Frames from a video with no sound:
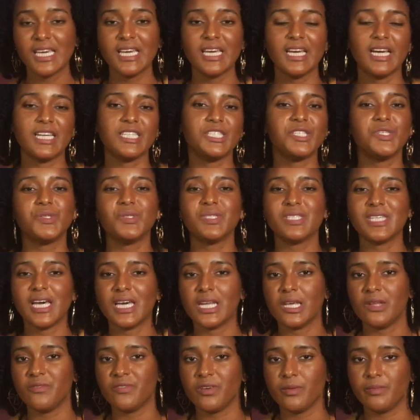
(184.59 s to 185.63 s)
and use that
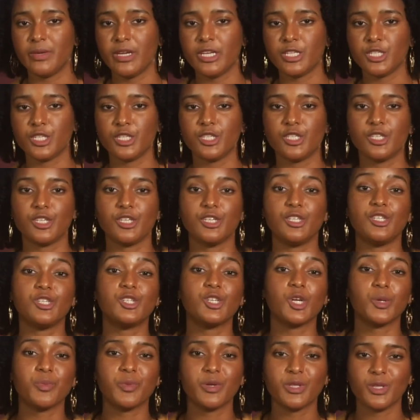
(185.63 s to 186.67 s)
information to
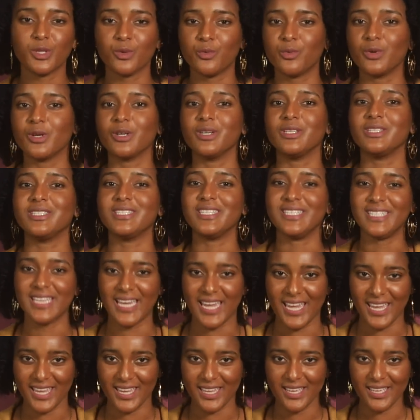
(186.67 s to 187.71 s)
interpret the world
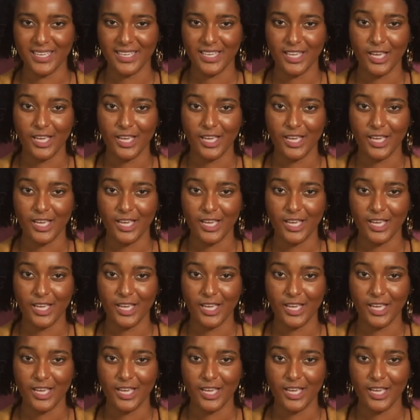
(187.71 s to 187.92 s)
today.